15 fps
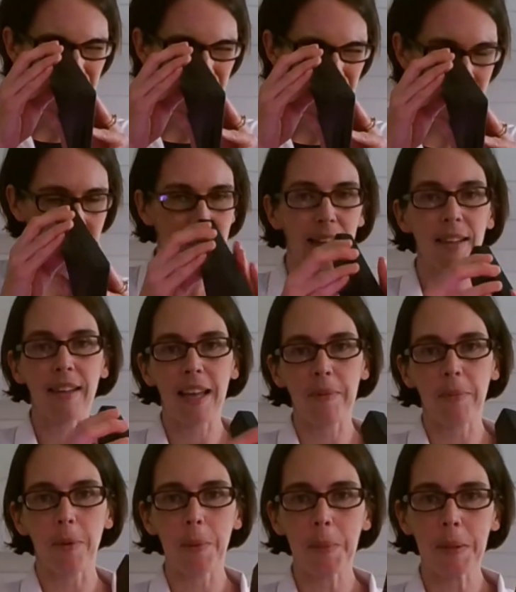that the
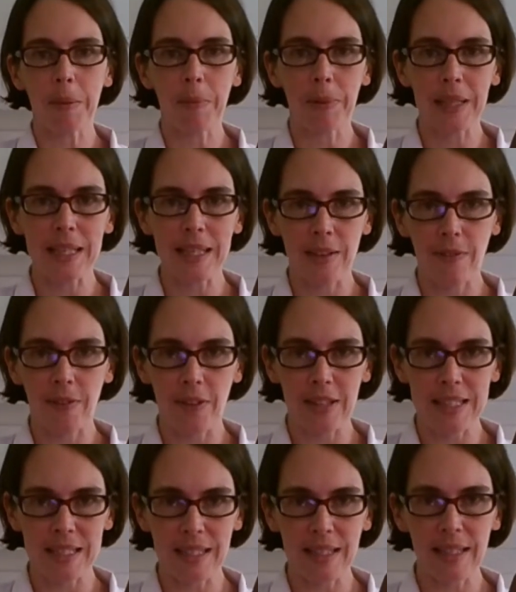light bulb completely fill the
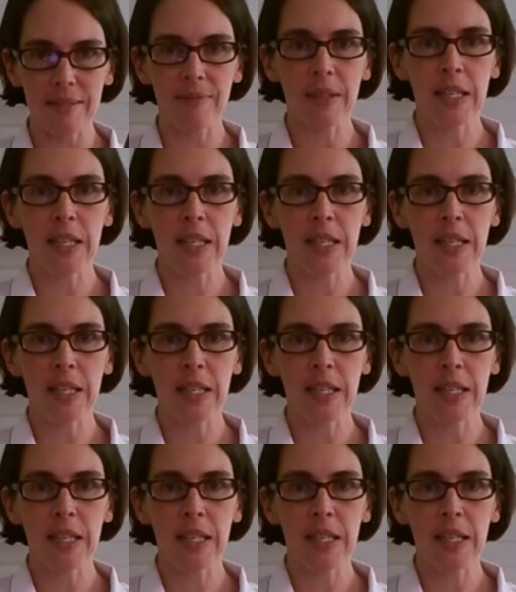slit.